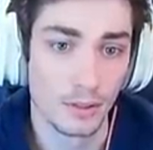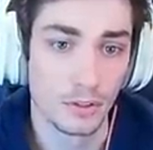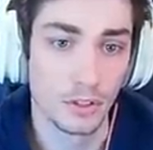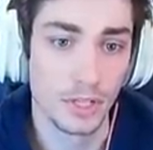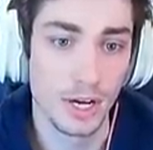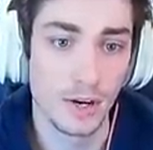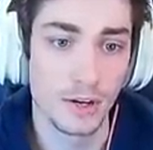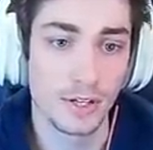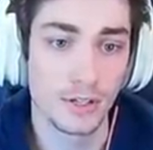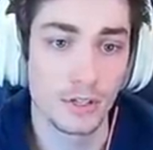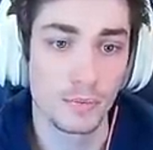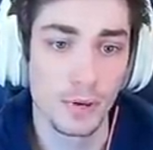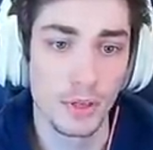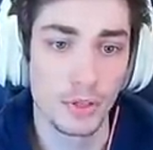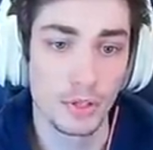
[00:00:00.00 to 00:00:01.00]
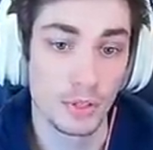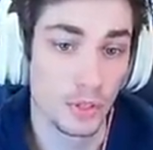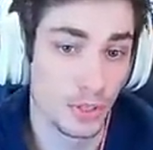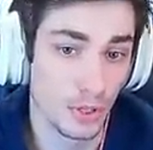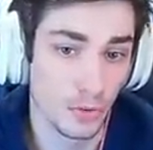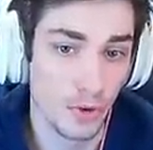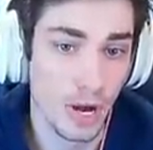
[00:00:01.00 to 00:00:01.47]
Darius Smith,
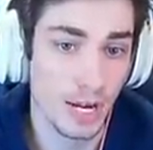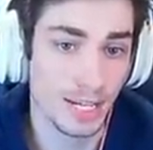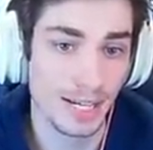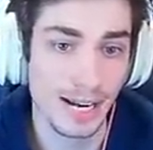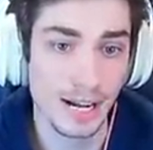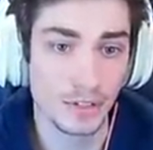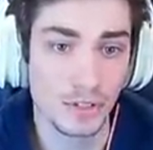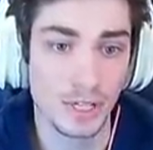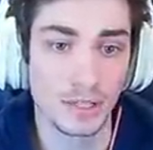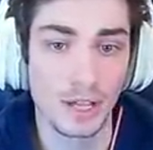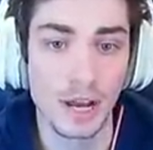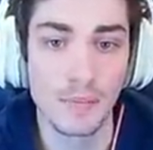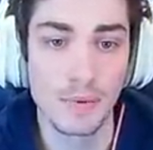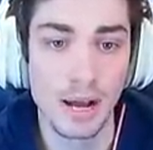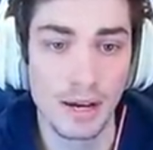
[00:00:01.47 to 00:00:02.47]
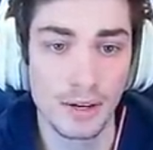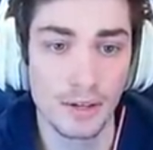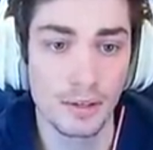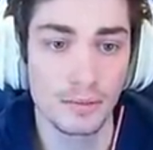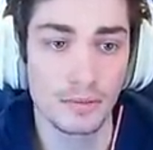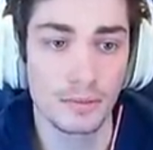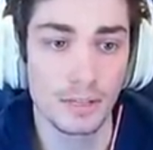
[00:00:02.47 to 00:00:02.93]
still rocking it outside
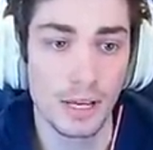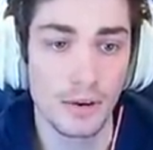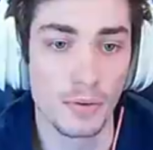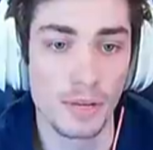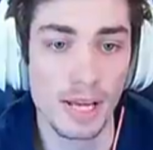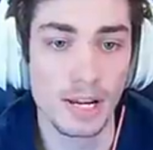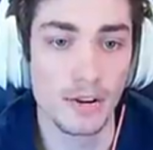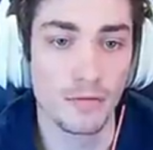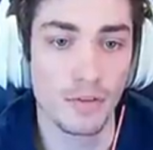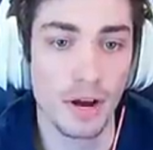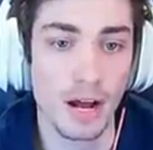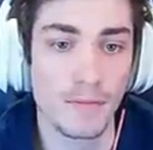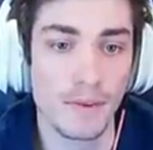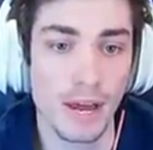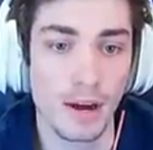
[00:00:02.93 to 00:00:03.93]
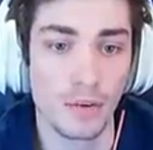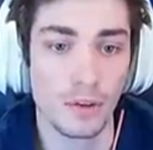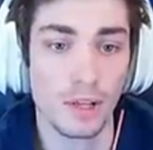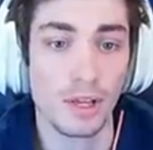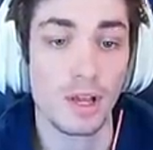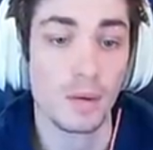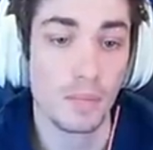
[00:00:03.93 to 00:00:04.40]
linebacker, down to an 85 now.
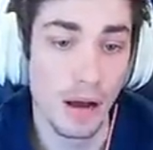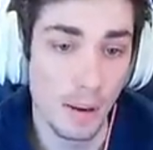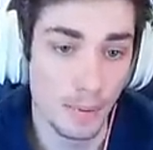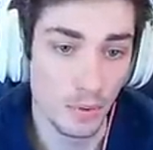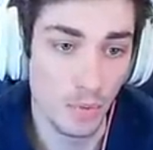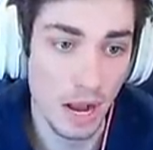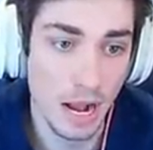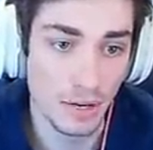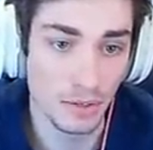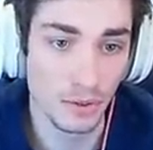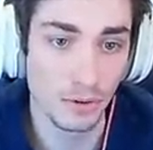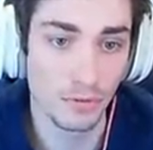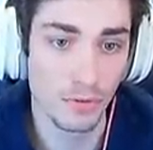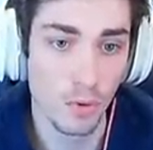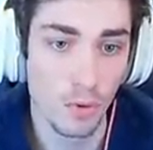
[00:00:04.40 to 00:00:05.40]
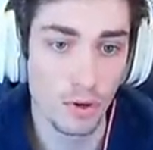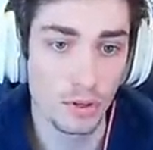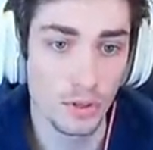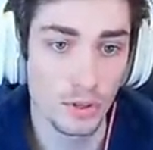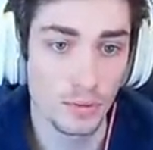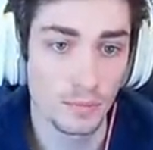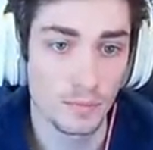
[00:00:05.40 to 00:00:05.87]
Bobby Wagner, of
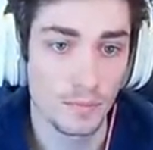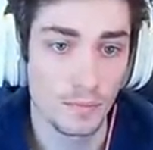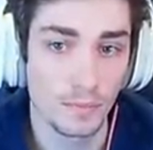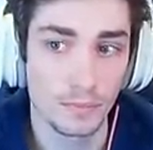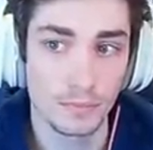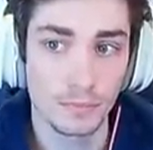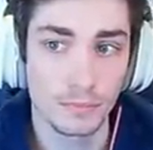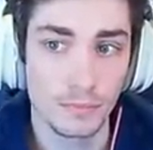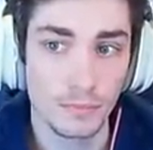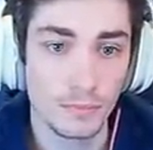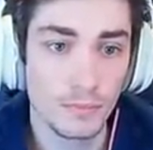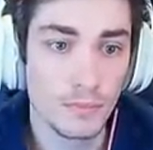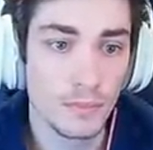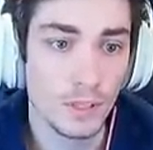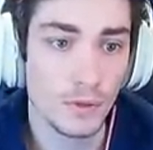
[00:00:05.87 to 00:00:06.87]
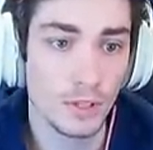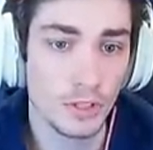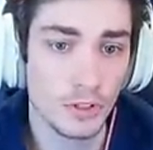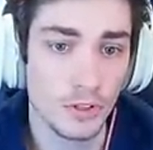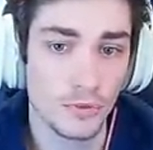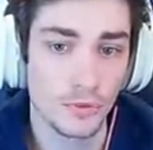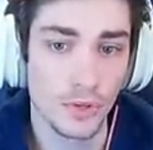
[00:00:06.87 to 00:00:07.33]
course. I mean,
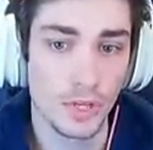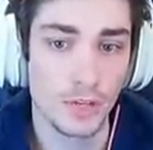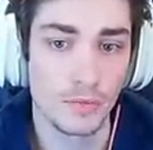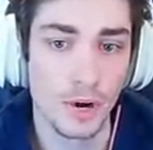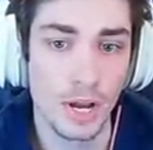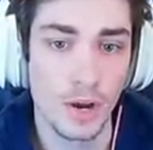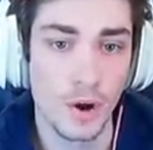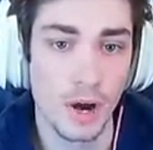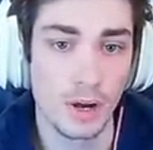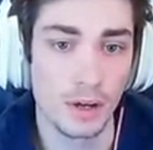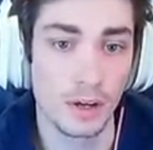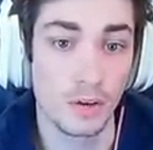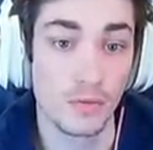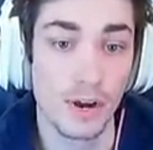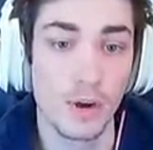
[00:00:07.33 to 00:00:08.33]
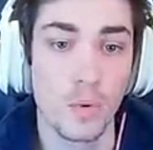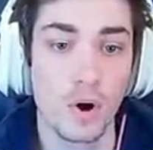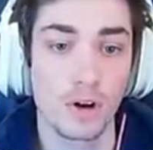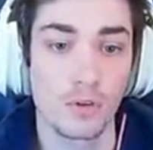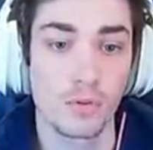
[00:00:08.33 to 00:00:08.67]
this is the rookie Raycon, uh, Raquan